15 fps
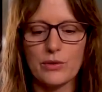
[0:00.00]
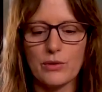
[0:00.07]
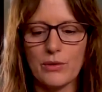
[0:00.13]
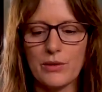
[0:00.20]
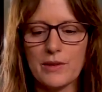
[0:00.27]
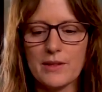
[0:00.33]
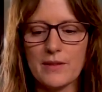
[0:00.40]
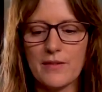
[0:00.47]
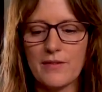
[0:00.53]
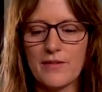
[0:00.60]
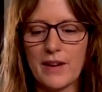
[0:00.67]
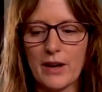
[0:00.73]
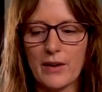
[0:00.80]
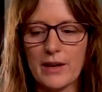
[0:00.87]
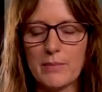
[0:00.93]
Truth is a
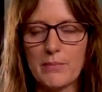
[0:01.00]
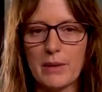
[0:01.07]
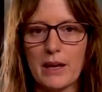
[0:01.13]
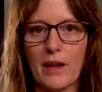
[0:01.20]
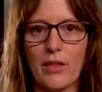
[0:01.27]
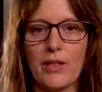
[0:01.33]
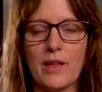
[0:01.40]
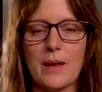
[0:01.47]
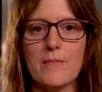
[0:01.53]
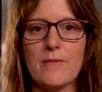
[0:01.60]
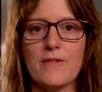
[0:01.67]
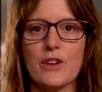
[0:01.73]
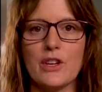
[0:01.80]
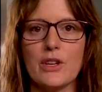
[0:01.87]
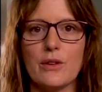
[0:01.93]
very big theme
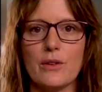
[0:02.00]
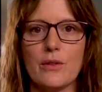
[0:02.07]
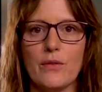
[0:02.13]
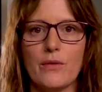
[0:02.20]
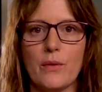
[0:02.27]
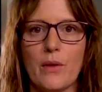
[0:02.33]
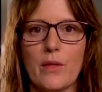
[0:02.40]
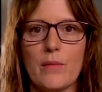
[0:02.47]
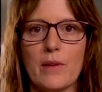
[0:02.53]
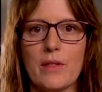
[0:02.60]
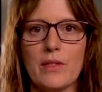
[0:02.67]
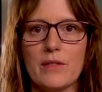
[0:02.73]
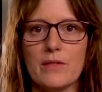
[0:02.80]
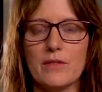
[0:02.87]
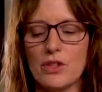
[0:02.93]
for you for the
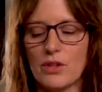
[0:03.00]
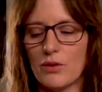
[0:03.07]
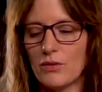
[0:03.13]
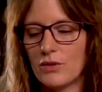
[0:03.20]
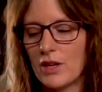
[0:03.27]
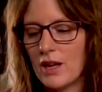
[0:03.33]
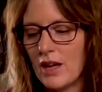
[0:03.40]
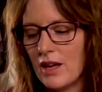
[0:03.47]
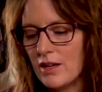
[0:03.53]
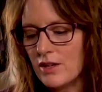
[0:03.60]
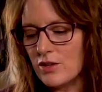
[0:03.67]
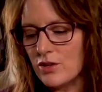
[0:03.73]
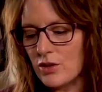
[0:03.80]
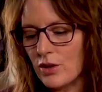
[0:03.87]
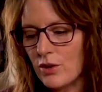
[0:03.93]
month of June.
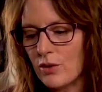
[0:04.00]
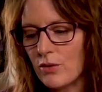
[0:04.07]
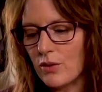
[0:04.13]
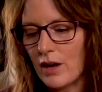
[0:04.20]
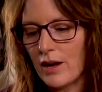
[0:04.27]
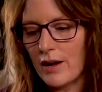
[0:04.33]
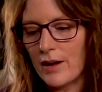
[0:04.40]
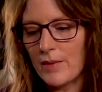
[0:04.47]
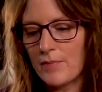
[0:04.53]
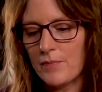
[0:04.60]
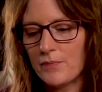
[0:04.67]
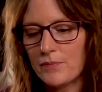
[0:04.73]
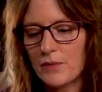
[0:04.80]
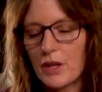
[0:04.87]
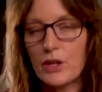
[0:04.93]
So
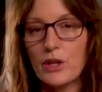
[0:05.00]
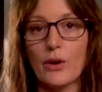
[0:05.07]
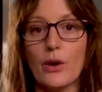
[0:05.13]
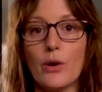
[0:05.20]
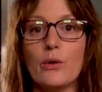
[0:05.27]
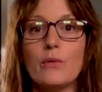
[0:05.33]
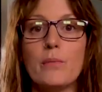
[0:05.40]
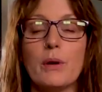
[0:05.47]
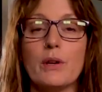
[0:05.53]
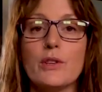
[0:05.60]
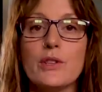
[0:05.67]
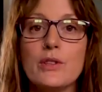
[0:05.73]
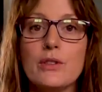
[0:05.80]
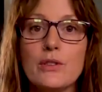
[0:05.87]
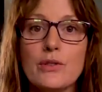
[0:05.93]
your own
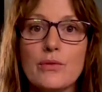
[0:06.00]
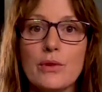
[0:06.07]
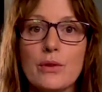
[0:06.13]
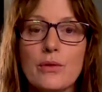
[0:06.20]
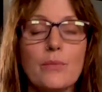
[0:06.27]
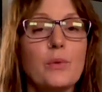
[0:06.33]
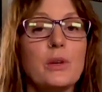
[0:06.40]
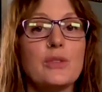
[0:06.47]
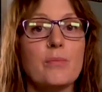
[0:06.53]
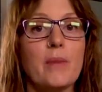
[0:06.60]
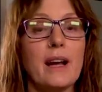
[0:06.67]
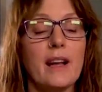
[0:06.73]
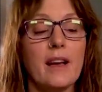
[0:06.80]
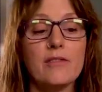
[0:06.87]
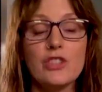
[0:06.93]
personal truth, which
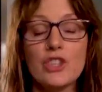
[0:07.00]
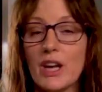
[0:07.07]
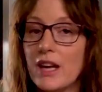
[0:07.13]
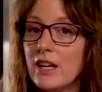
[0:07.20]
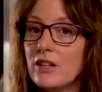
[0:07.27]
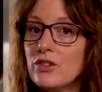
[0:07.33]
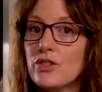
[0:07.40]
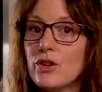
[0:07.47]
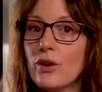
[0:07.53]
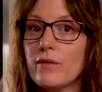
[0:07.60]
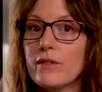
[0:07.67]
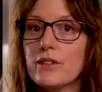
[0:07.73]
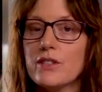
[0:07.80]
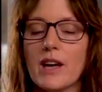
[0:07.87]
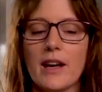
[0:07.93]
might have changed
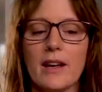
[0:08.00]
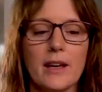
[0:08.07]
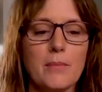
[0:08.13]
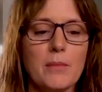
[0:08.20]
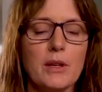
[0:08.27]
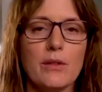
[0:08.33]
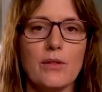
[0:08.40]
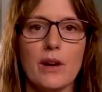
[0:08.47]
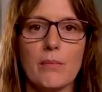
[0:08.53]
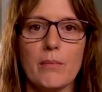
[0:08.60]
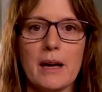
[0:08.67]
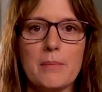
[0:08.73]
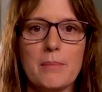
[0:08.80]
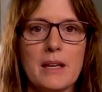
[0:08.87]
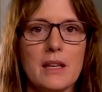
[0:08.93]
over time. There
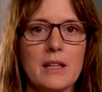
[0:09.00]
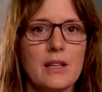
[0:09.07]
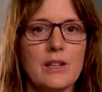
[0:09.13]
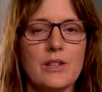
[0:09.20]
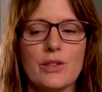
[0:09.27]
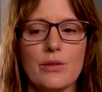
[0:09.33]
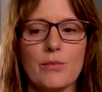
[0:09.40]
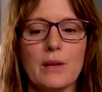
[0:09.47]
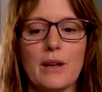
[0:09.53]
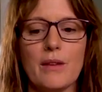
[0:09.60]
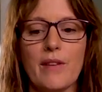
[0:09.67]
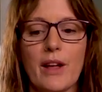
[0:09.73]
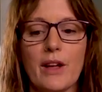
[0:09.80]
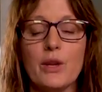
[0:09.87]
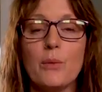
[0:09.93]
might be a need to
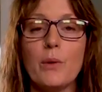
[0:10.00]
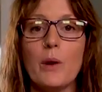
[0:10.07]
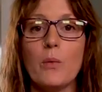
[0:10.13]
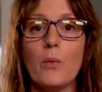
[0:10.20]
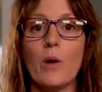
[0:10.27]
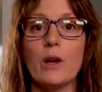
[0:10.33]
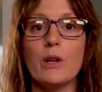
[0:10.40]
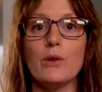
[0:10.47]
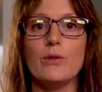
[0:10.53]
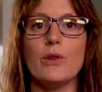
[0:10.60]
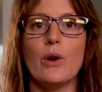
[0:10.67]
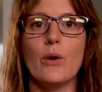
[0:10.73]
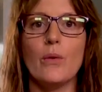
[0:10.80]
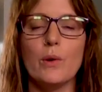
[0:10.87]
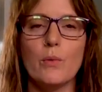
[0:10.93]
reevaluate what you
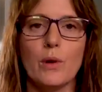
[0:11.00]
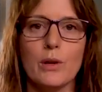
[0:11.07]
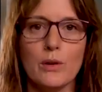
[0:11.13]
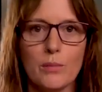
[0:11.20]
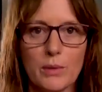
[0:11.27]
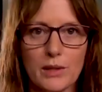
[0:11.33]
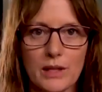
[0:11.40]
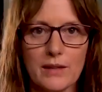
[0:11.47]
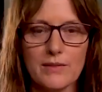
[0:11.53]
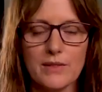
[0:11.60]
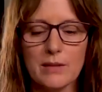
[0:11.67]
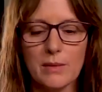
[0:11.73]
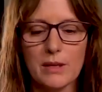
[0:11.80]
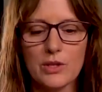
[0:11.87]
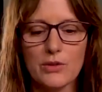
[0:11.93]
know and what you believe
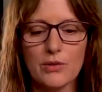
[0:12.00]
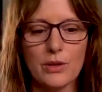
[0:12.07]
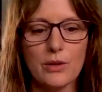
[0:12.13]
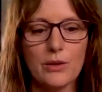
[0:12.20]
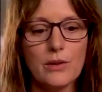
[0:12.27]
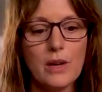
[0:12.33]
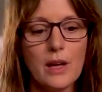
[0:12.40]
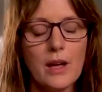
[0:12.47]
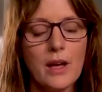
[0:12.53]
to be true.